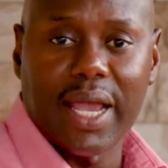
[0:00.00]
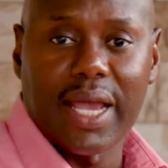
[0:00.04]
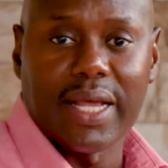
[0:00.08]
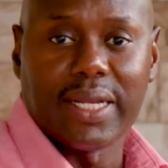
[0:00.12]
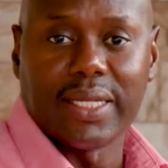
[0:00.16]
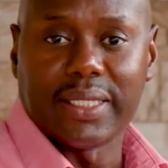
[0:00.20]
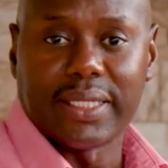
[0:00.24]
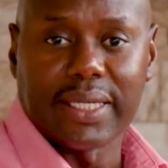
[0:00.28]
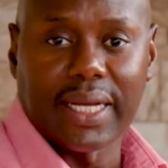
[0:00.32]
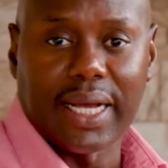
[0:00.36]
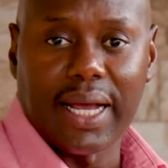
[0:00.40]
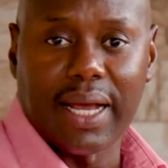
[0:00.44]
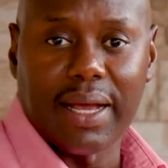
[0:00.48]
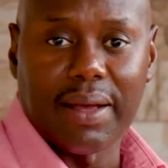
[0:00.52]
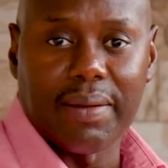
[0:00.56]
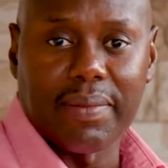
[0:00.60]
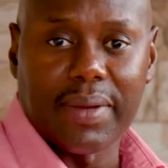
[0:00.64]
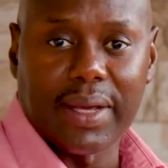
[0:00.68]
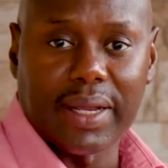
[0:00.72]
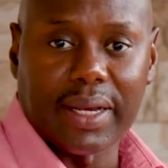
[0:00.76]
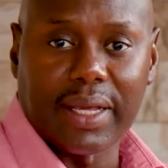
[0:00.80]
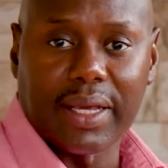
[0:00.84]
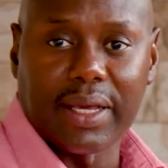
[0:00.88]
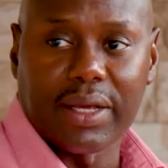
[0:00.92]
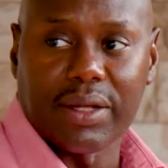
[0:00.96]
any time
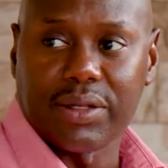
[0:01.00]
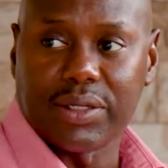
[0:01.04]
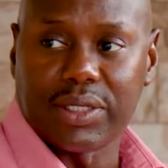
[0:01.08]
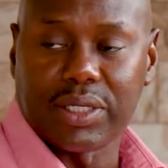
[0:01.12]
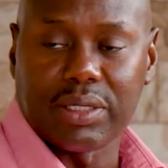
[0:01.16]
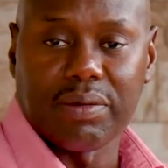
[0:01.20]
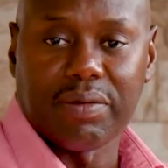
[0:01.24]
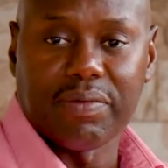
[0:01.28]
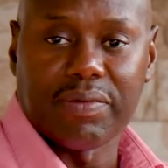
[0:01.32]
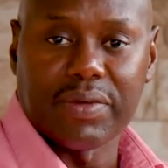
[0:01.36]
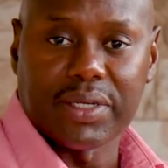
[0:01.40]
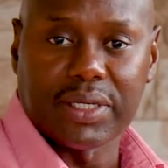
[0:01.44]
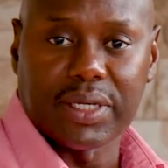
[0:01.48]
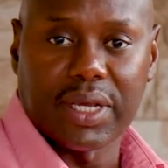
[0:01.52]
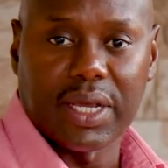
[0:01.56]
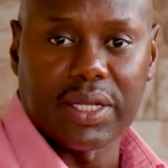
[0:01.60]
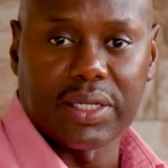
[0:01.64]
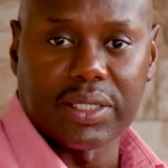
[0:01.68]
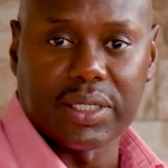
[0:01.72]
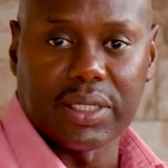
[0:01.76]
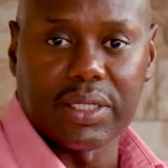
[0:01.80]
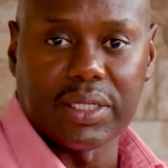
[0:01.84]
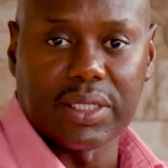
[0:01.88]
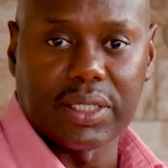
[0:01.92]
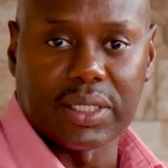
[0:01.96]
and kill some of these
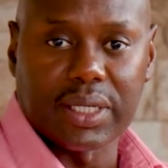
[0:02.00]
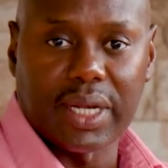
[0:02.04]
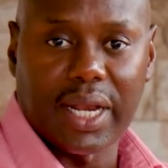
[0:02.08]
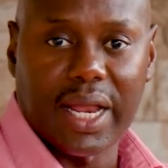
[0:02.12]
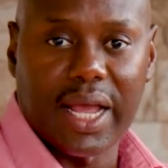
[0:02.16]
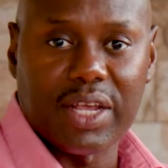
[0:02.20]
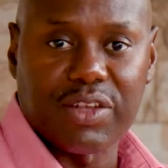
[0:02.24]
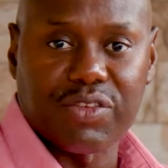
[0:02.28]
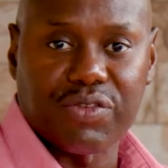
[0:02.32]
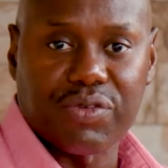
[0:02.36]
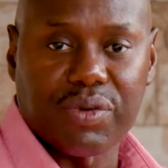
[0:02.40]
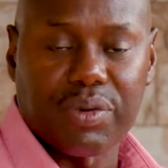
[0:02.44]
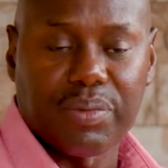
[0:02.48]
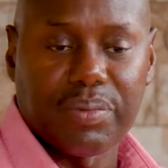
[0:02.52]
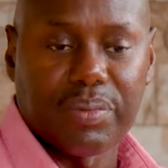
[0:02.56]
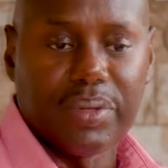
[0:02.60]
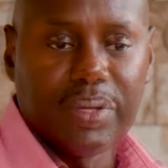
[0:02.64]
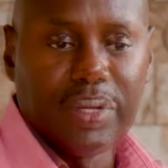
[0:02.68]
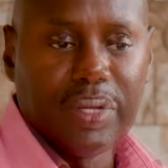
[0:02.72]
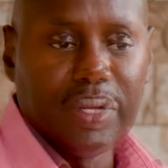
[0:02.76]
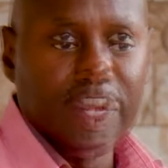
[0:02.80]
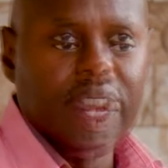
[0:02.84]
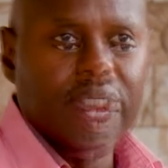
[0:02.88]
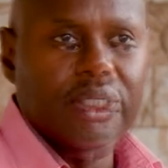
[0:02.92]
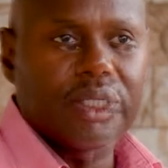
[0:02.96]
kids in this classroom.
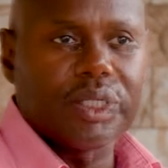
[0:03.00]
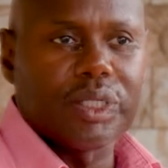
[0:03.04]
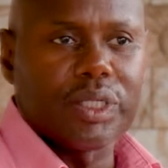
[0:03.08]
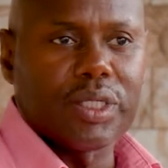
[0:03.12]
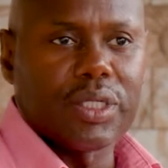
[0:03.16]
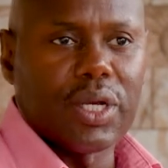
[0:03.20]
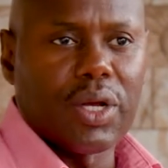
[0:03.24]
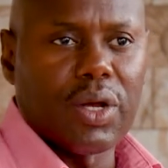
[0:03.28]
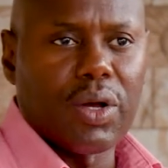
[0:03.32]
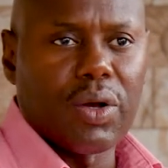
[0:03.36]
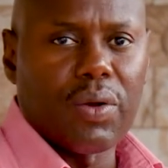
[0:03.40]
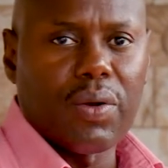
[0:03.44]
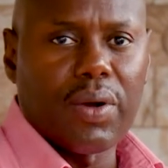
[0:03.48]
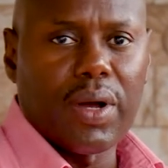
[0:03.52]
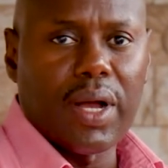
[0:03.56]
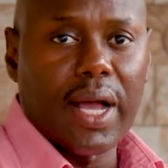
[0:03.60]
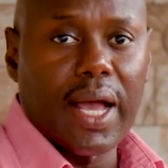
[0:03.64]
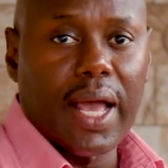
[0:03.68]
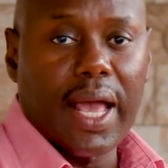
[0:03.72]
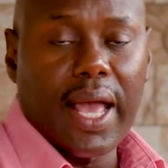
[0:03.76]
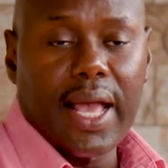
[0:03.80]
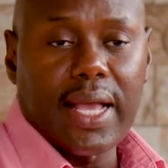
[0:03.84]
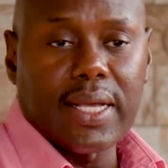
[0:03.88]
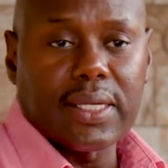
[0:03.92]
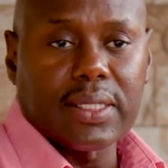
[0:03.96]
So I
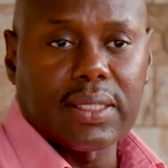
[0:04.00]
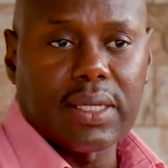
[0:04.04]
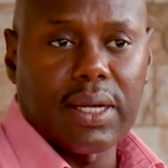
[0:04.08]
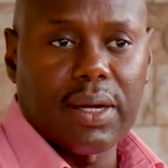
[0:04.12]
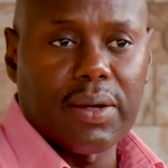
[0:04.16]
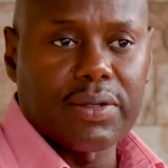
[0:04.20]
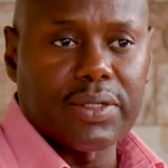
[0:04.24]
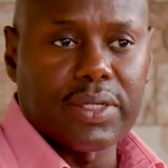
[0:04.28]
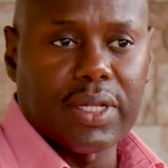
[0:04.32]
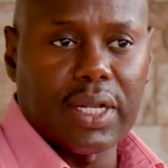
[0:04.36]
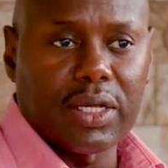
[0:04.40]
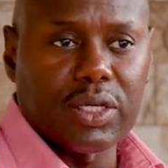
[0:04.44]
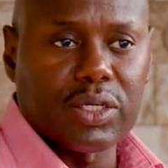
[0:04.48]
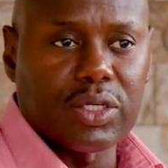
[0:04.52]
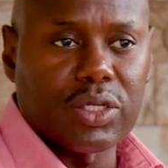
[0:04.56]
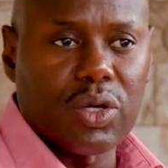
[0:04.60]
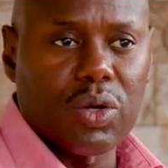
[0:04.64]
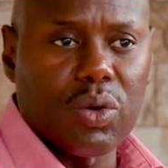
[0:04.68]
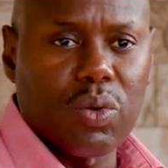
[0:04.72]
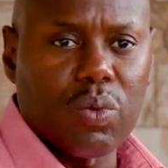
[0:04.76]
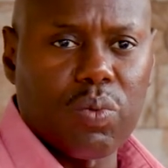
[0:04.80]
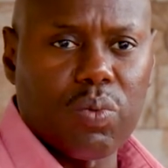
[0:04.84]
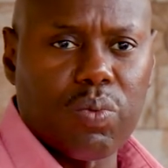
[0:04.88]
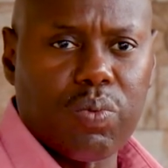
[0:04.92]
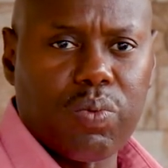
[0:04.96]
asked him, I was like,
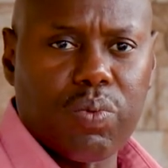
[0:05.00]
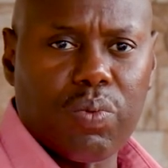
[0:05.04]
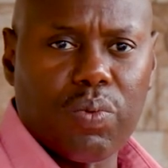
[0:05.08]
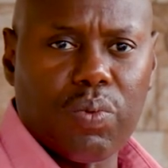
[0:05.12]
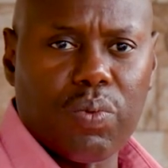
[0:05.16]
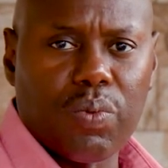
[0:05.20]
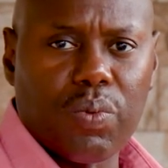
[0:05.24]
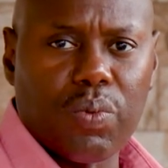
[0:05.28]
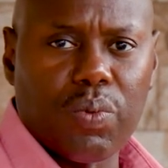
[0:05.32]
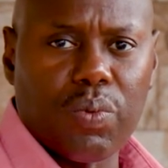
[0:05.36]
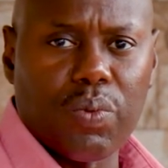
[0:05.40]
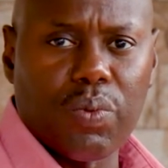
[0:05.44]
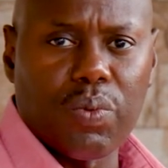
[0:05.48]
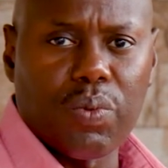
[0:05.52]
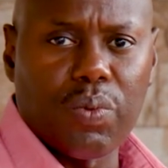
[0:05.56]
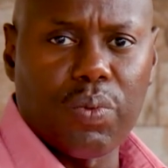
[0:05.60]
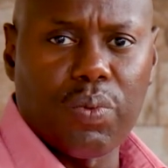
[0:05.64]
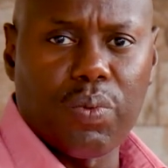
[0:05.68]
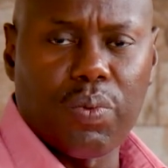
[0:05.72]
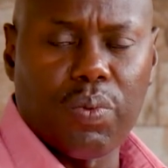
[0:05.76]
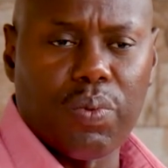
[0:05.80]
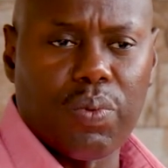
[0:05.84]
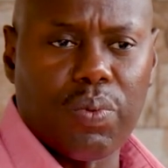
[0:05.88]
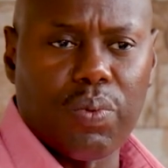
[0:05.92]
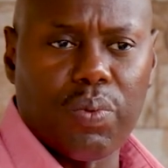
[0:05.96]
so
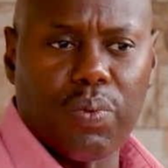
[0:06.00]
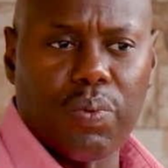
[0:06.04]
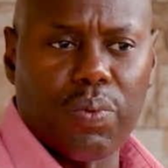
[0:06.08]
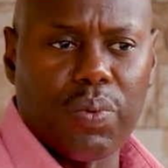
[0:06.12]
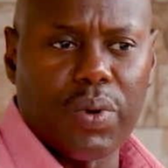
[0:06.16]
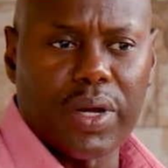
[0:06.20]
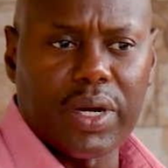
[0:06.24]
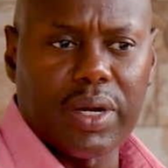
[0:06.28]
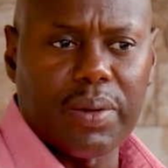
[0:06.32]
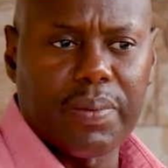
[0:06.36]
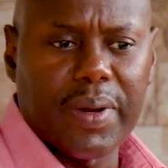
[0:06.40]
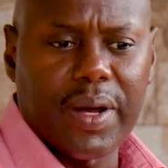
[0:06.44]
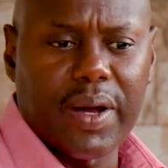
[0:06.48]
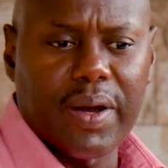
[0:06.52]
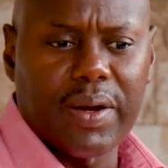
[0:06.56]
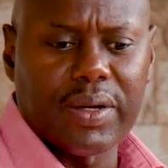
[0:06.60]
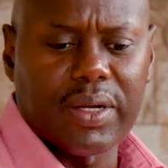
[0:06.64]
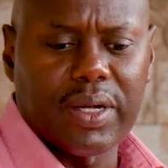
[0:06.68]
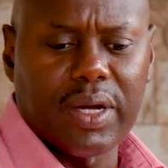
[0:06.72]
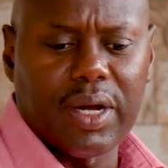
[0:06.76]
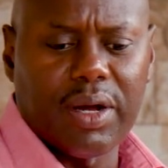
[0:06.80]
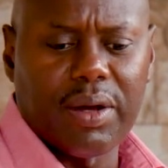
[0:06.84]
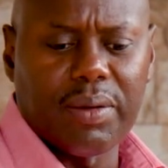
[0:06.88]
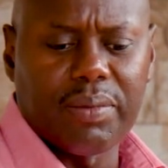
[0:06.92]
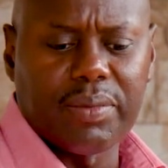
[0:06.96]
what about,
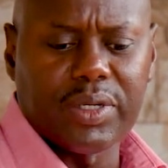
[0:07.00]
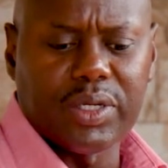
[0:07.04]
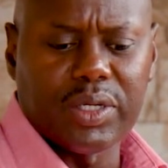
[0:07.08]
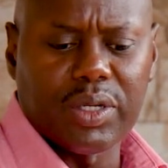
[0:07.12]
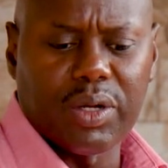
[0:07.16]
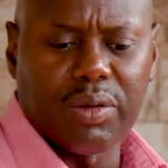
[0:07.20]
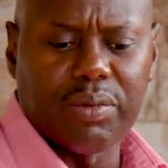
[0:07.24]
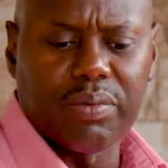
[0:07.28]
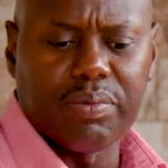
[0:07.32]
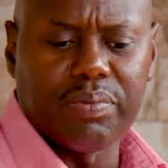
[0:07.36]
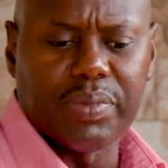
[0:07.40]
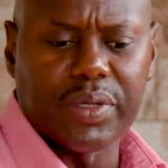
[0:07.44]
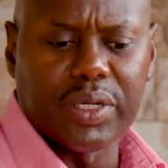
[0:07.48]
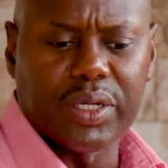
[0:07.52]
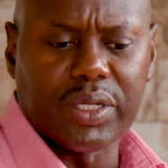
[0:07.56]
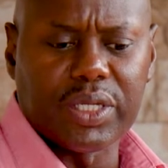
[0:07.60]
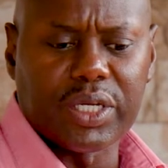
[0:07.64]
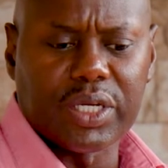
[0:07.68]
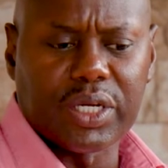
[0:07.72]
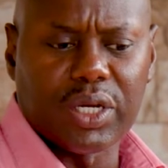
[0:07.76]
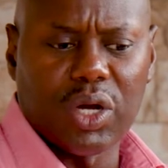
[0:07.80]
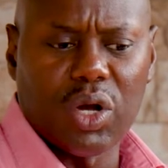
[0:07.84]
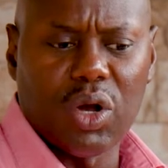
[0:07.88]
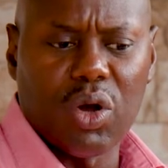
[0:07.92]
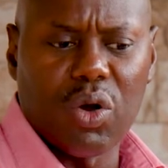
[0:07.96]
um, you know,
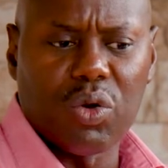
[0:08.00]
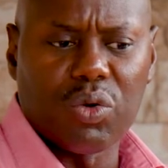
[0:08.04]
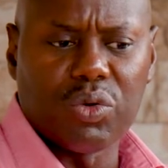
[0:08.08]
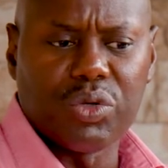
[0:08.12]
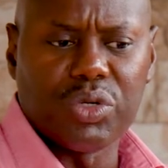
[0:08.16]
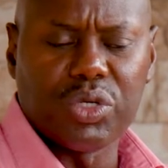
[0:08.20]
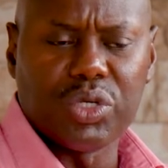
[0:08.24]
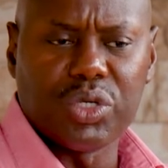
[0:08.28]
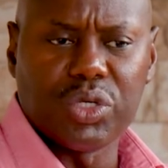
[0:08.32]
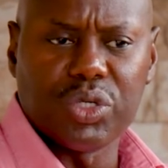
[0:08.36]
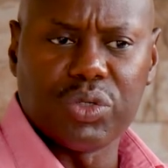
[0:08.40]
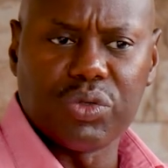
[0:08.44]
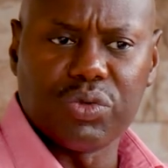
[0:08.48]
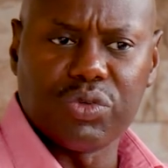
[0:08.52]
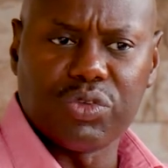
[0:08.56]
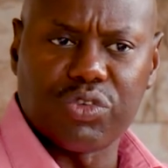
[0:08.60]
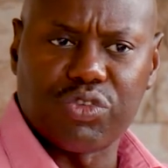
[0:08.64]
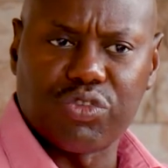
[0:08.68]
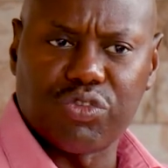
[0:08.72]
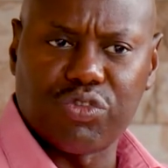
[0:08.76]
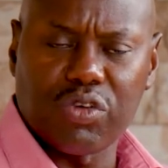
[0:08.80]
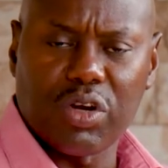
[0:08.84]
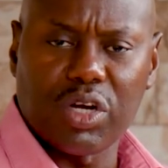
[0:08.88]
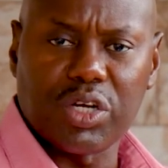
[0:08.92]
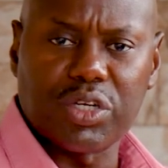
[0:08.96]
building a whole new
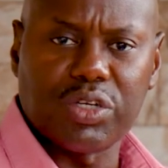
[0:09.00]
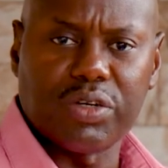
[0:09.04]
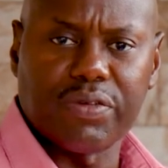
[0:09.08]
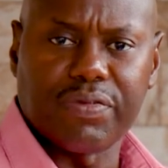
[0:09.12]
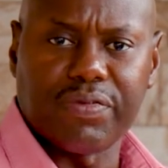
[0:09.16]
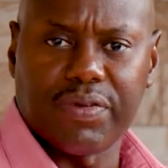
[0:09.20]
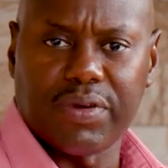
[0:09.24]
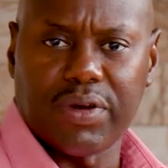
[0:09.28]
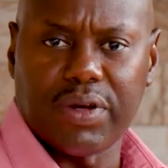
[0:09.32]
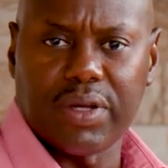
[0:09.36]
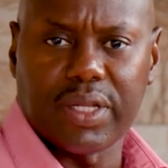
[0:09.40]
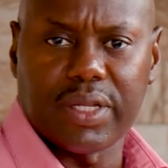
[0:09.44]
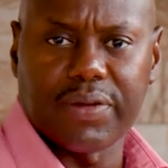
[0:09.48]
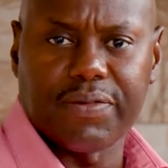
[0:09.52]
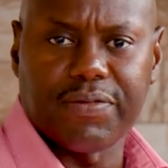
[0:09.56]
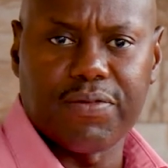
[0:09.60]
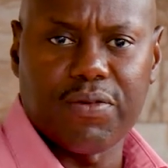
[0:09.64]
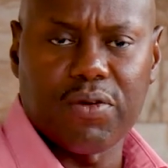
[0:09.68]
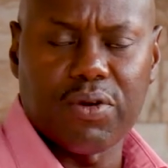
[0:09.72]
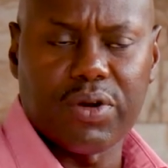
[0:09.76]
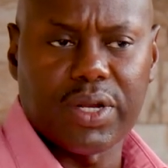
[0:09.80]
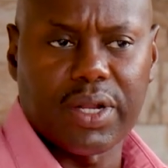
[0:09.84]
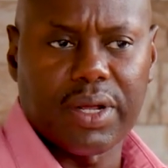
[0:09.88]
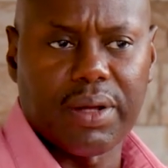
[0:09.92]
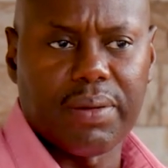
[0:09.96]
structure for,
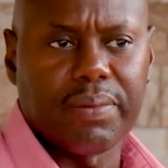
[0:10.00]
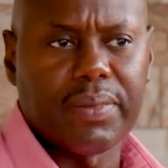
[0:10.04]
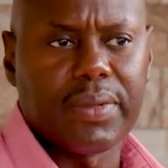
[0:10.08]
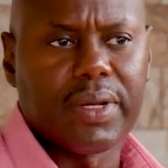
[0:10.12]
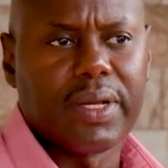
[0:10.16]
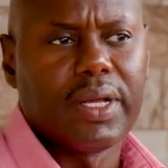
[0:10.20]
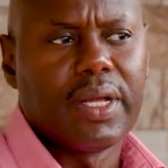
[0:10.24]
for them?